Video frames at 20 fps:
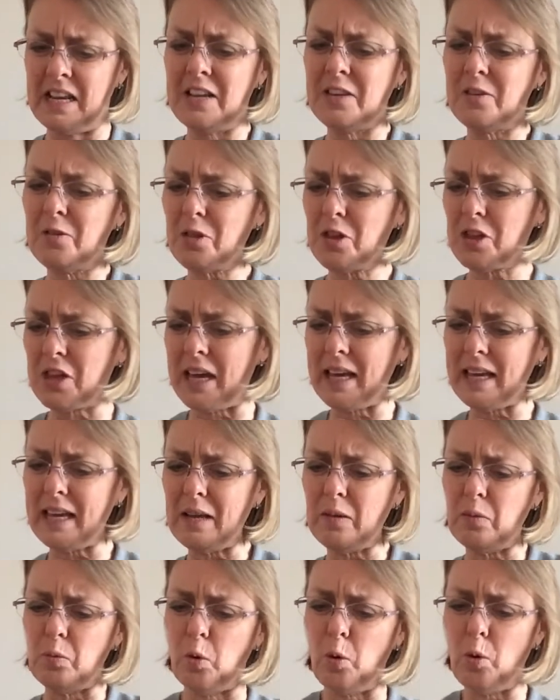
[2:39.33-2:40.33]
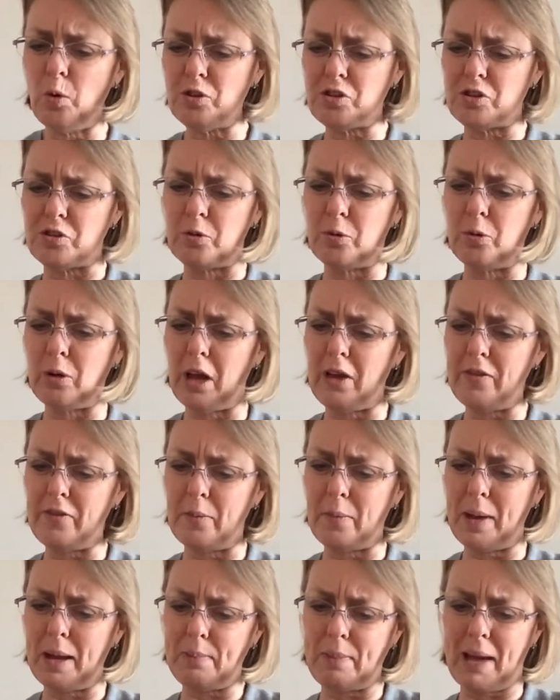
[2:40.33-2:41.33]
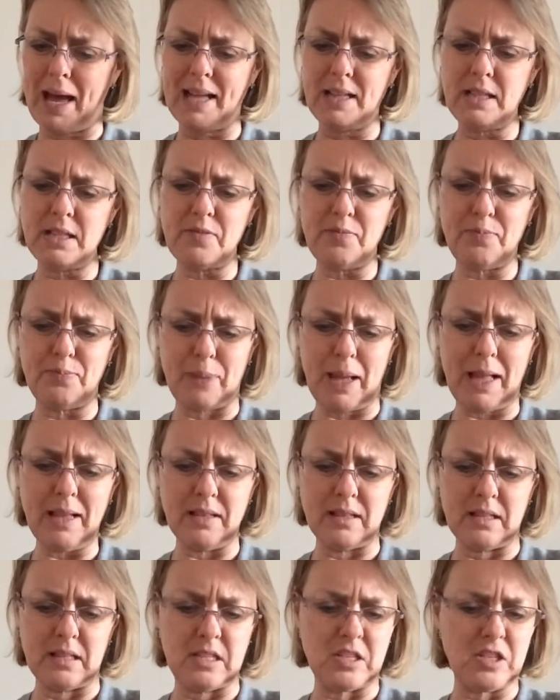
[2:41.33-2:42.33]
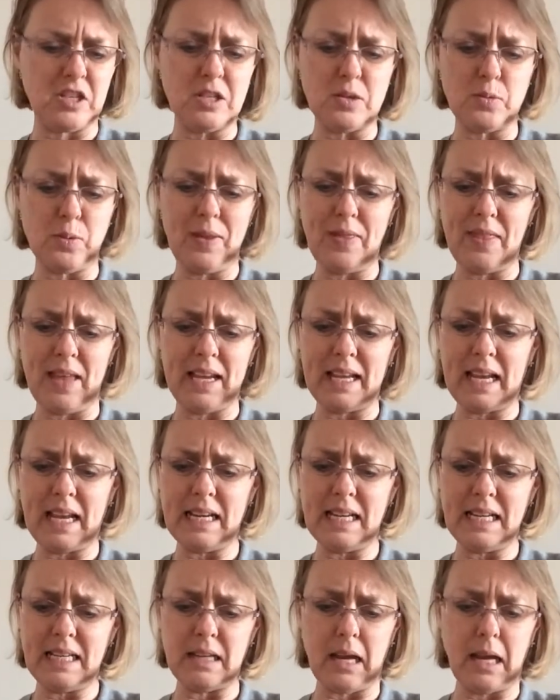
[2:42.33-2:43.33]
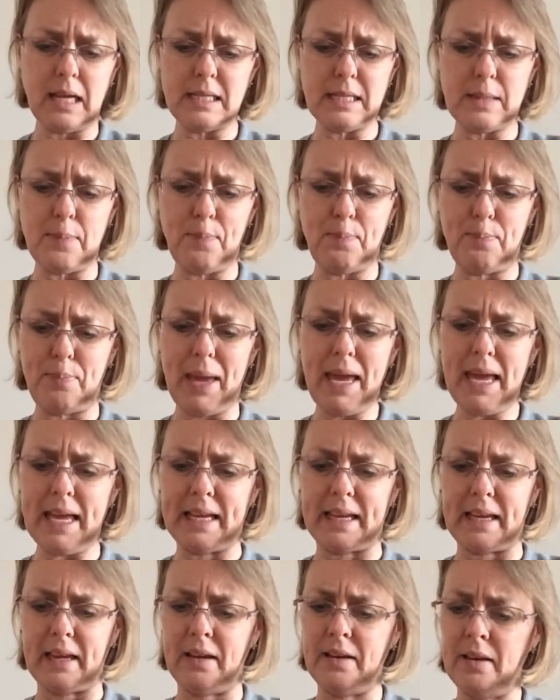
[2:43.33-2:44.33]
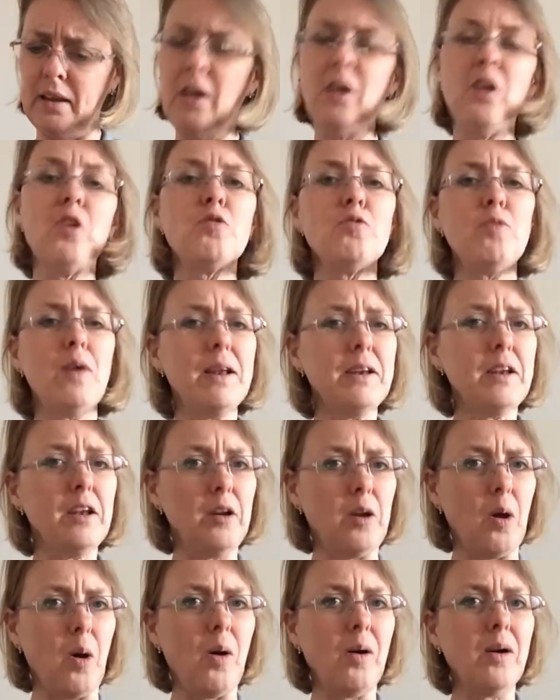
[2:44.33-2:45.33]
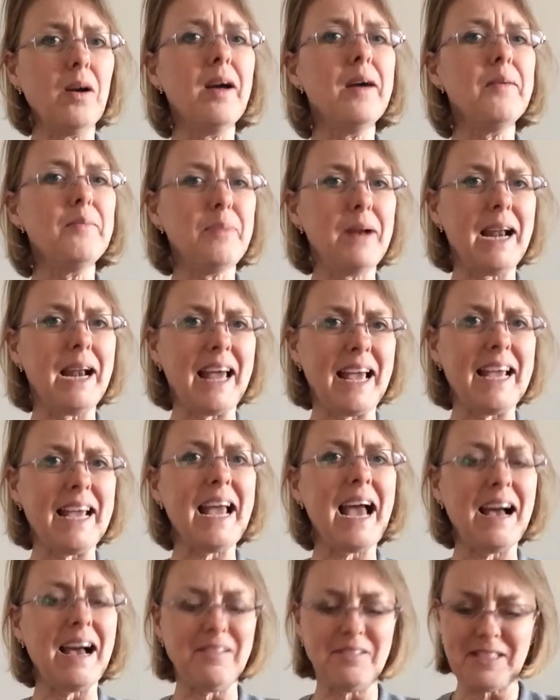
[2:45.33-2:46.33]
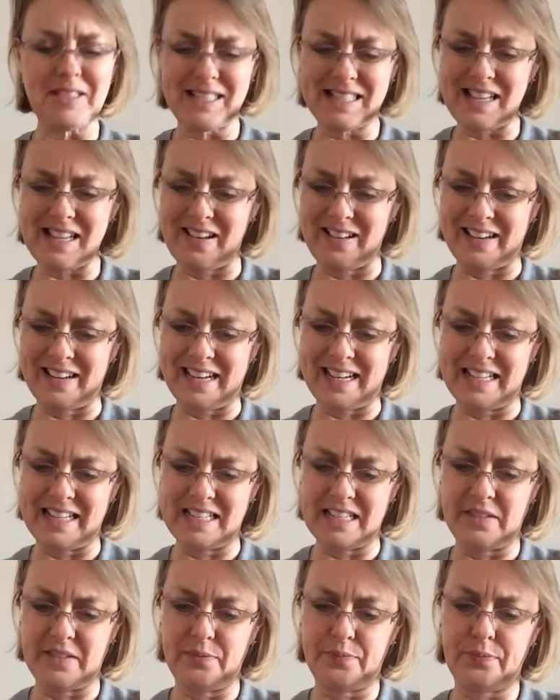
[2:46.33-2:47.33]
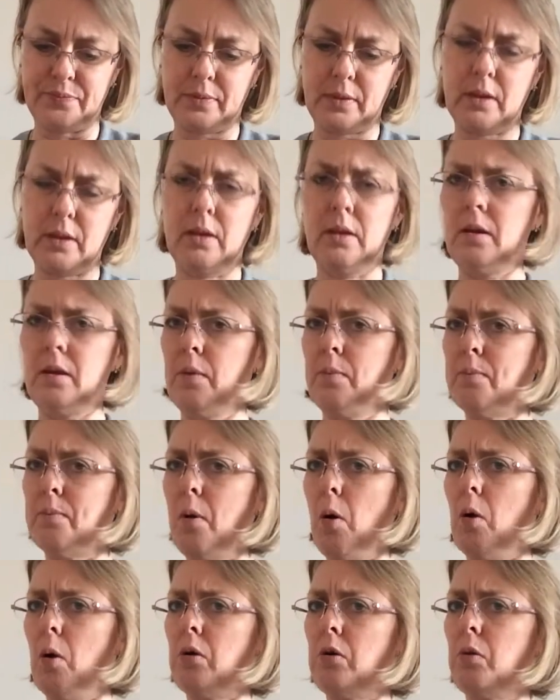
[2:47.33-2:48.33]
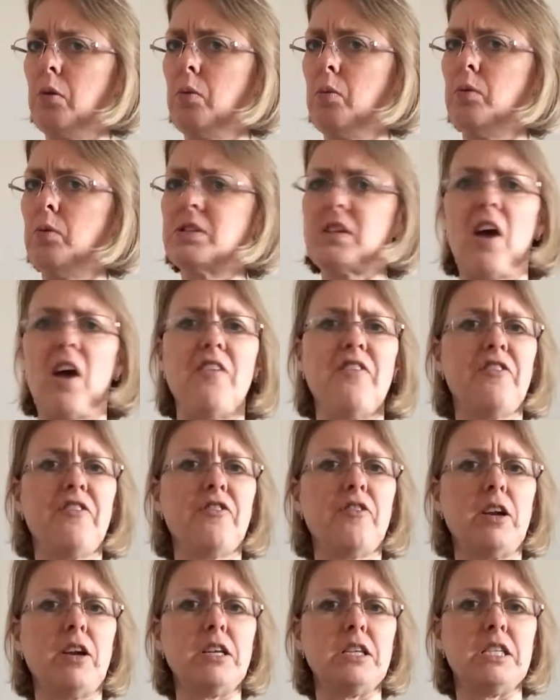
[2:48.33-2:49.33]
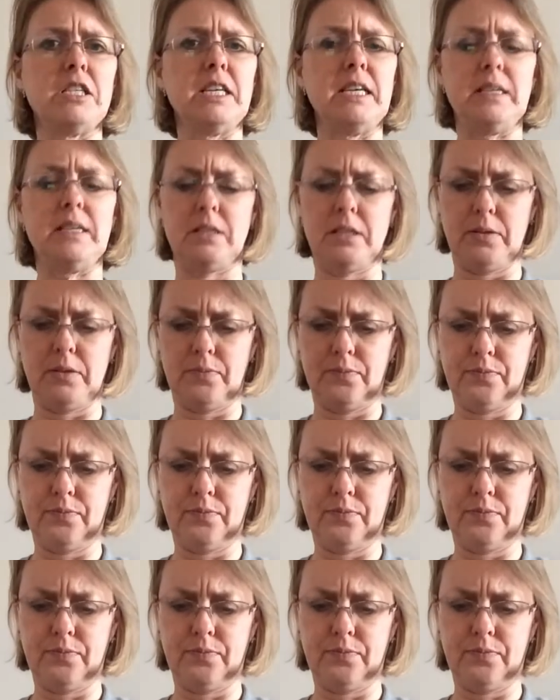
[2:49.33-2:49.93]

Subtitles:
You're shaking water all over my pans of buns just when they're getting nice and big. Run along and play outside." Mog was affronted.